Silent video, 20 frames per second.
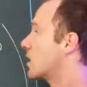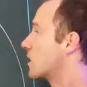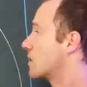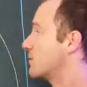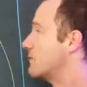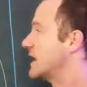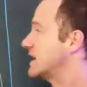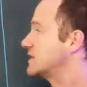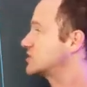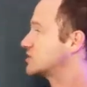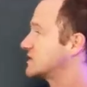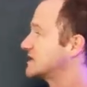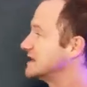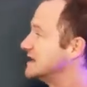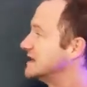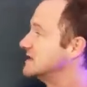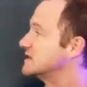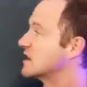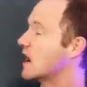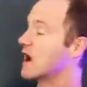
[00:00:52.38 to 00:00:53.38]
are
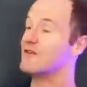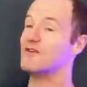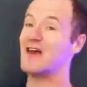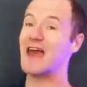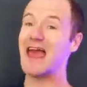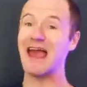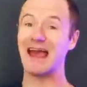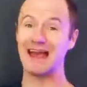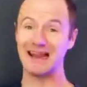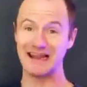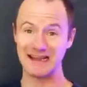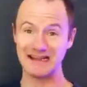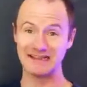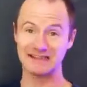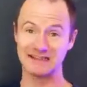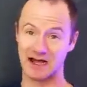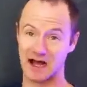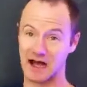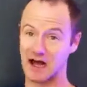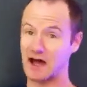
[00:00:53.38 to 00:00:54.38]
matrices of any
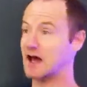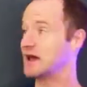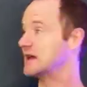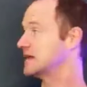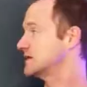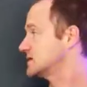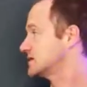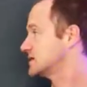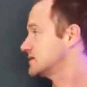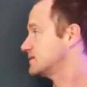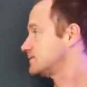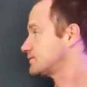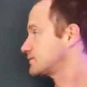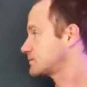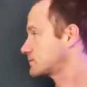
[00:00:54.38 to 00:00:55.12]
size.